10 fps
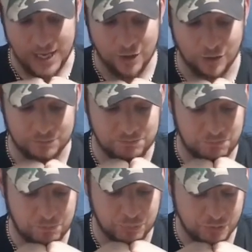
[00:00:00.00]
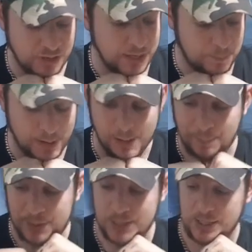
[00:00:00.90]
got a pretty
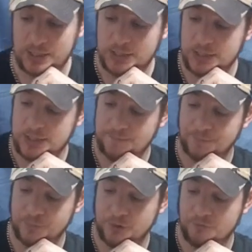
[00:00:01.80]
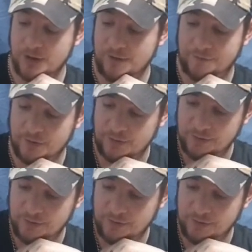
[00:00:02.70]
peppy um, rate of fire.